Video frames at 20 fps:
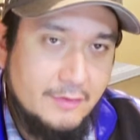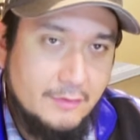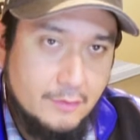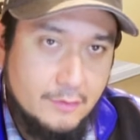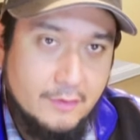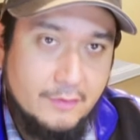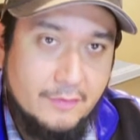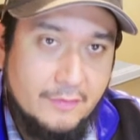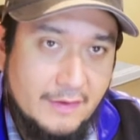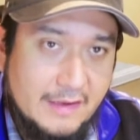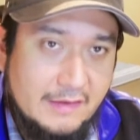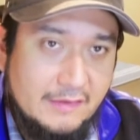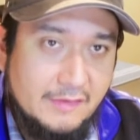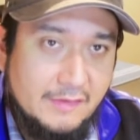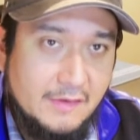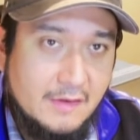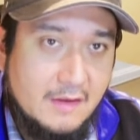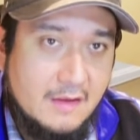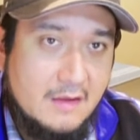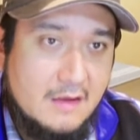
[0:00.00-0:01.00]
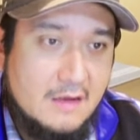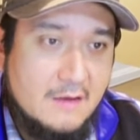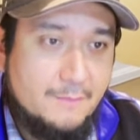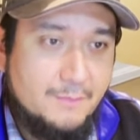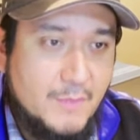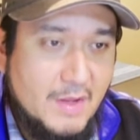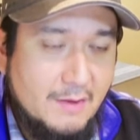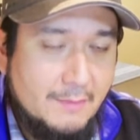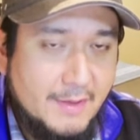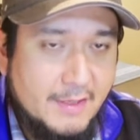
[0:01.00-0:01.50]
North Face.
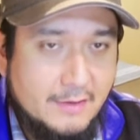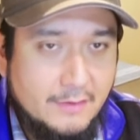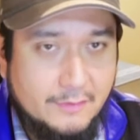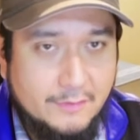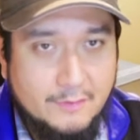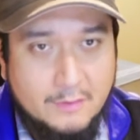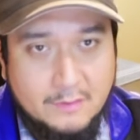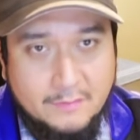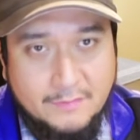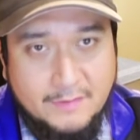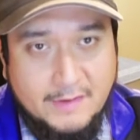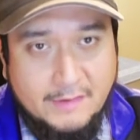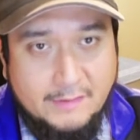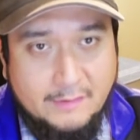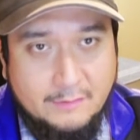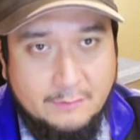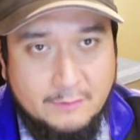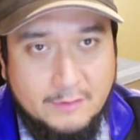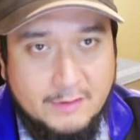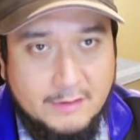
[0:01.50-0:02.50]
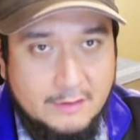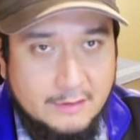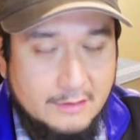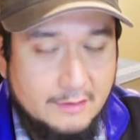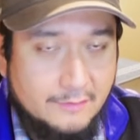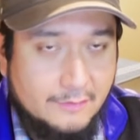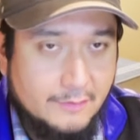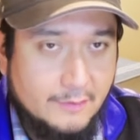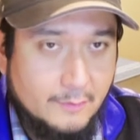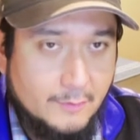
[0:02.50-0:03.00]
Everybody knows North Face is really
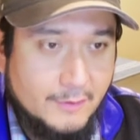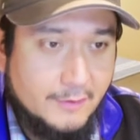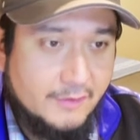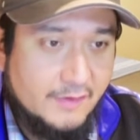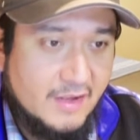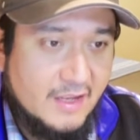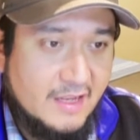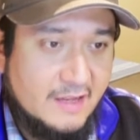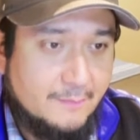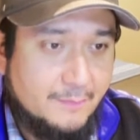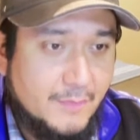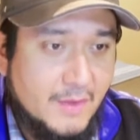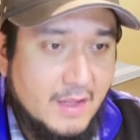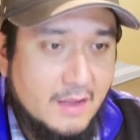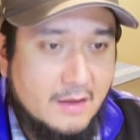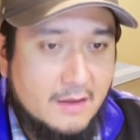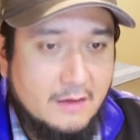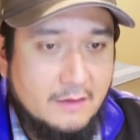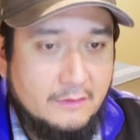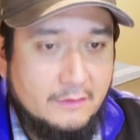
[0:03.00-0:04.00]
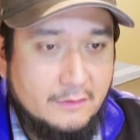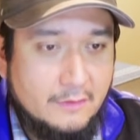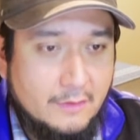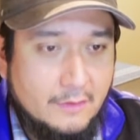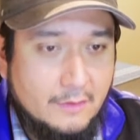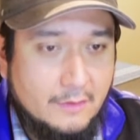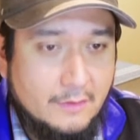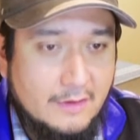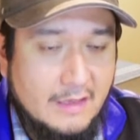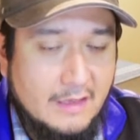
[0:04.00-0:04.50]
good for the wintertime.
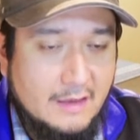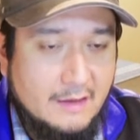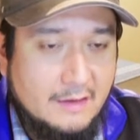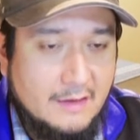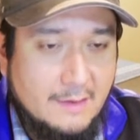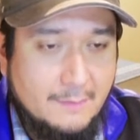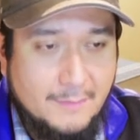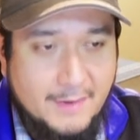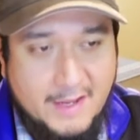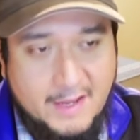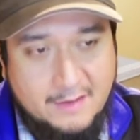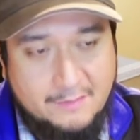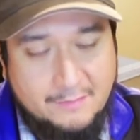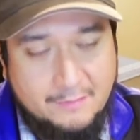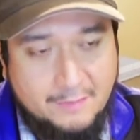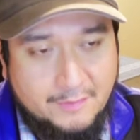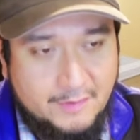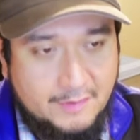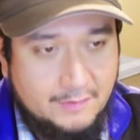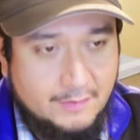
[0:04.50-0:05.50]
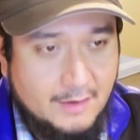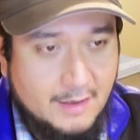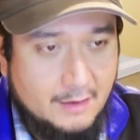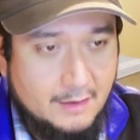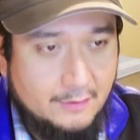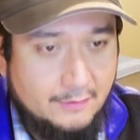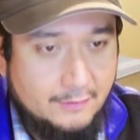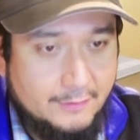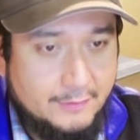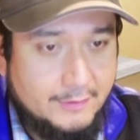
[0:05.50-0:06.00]
So yeah, not bad for
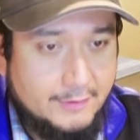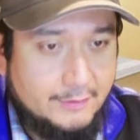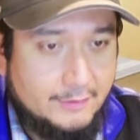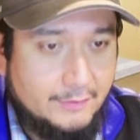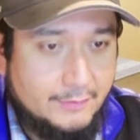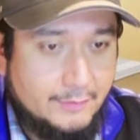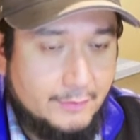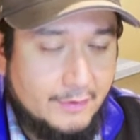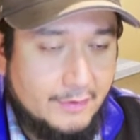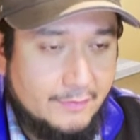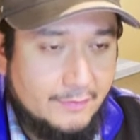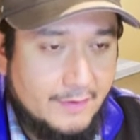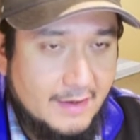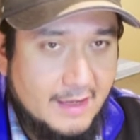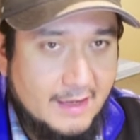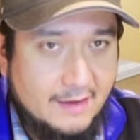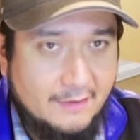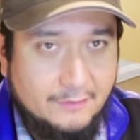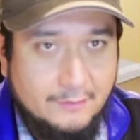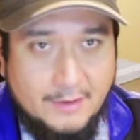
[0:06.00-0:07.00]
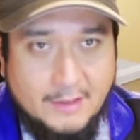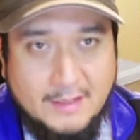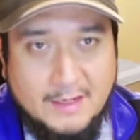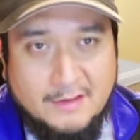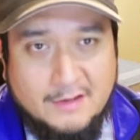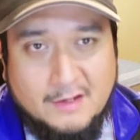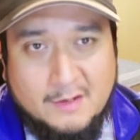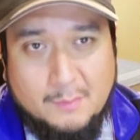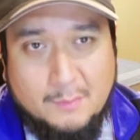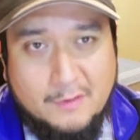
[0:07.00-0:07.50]
$6, turning it to $45,
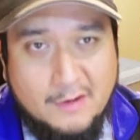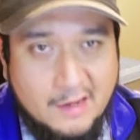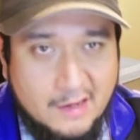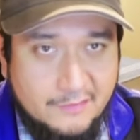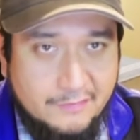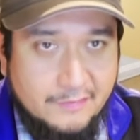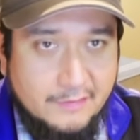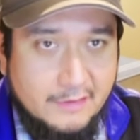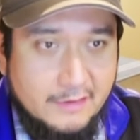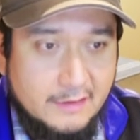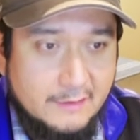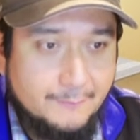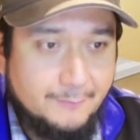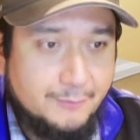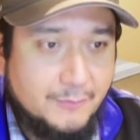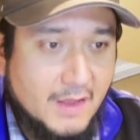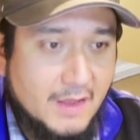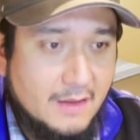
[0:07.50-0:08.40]
$39 profit.